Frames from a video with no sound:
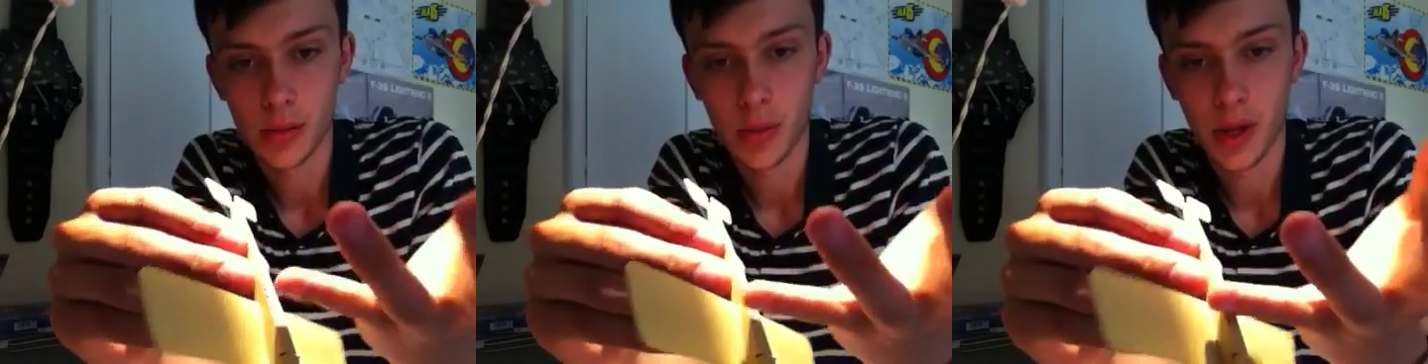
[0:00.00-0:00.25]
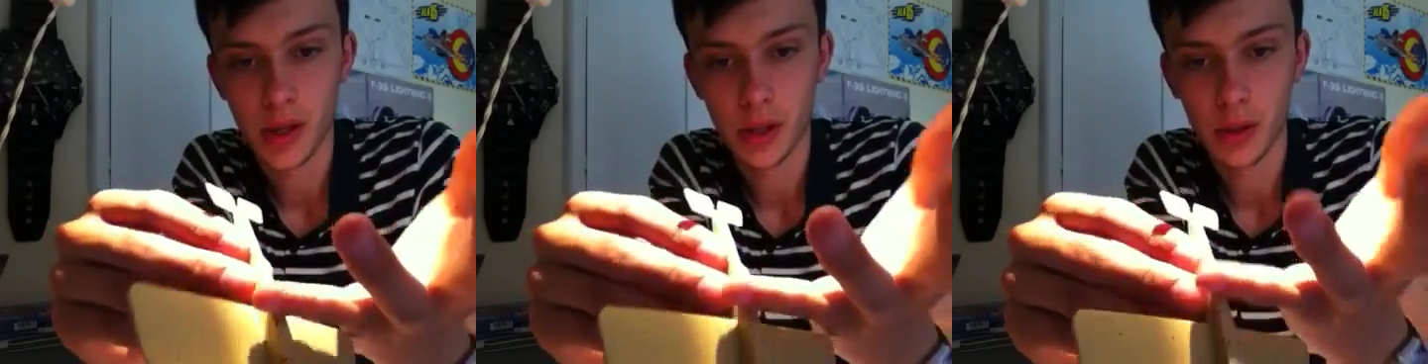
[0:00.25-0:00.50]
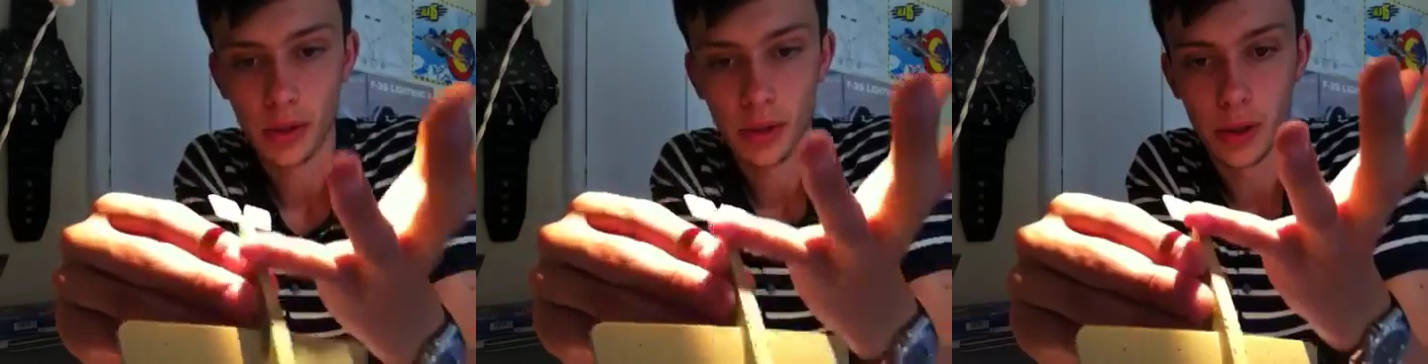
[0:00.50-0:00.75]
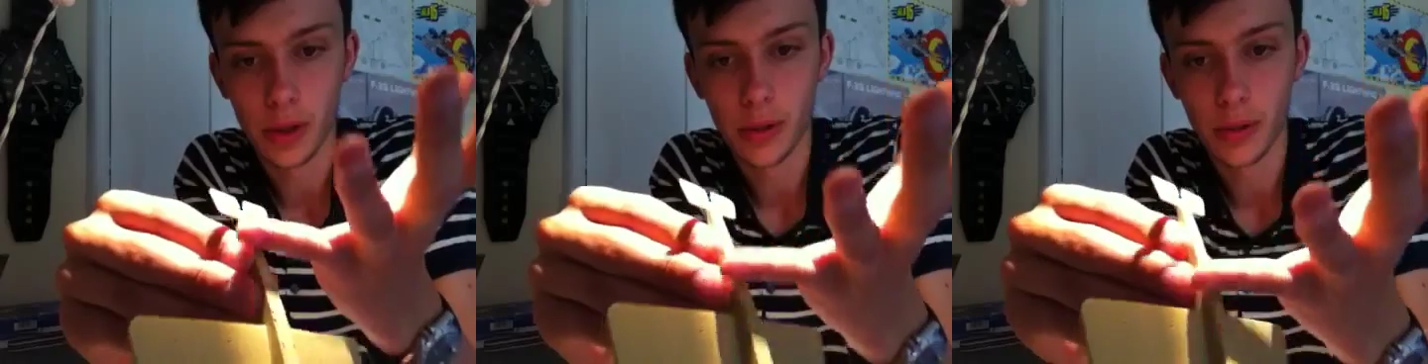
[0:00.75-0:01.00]
placed a lot of
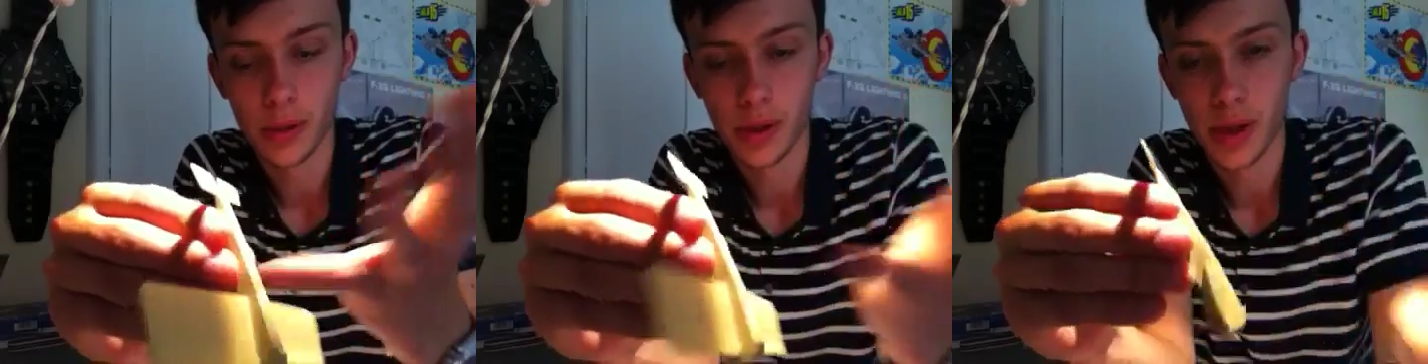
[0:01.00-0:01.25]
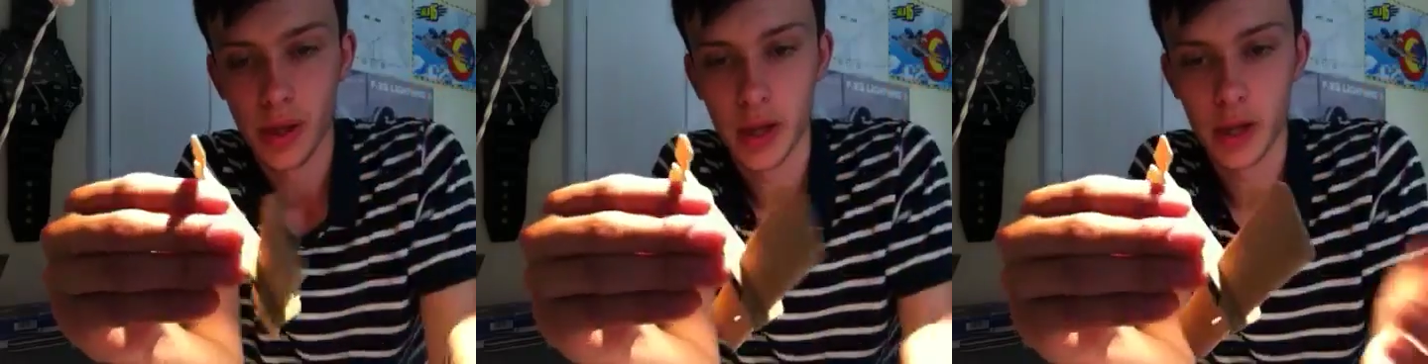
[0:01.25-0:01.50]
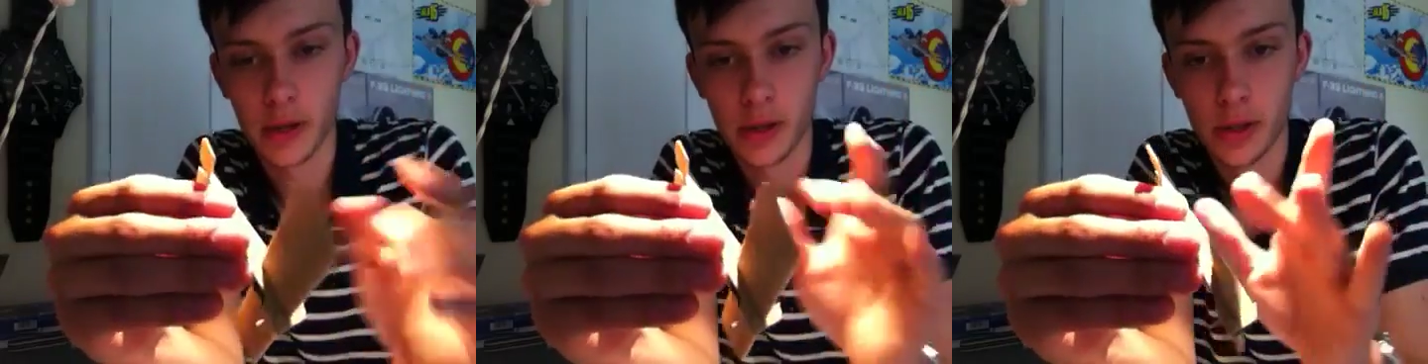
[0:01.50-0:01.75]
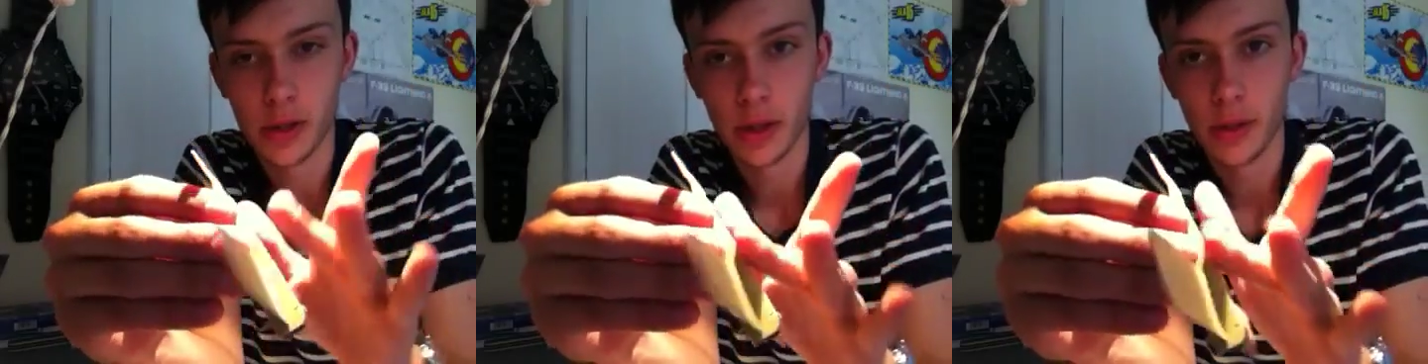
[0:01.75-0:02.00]
glue onto there,
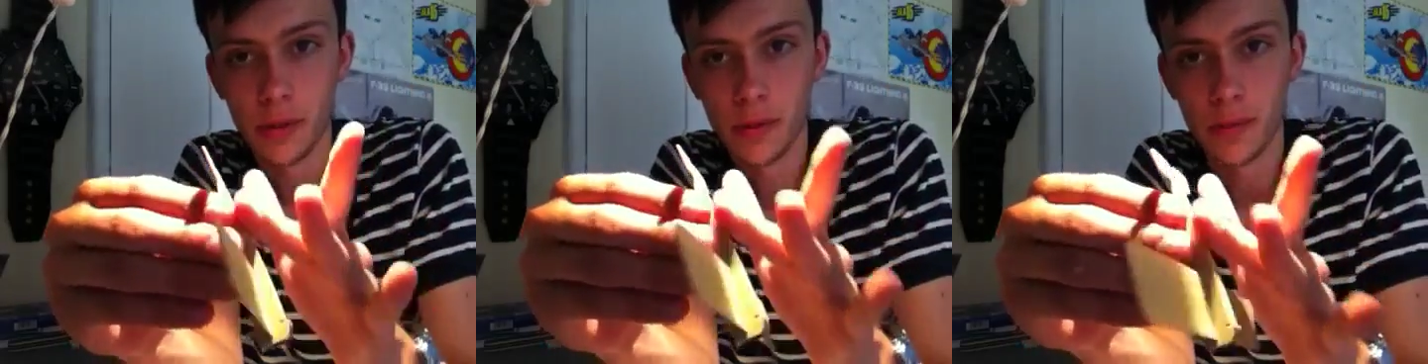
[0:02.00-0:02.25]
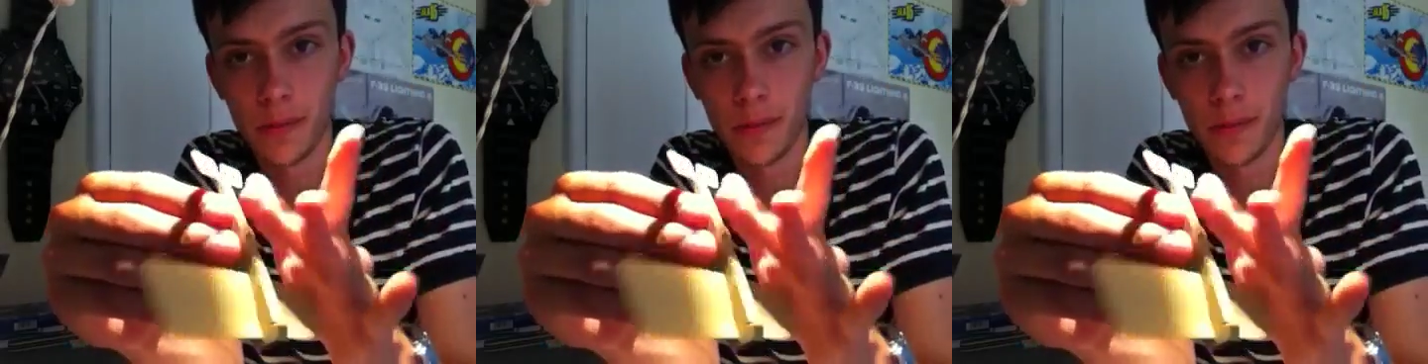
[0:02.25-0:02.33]
just so,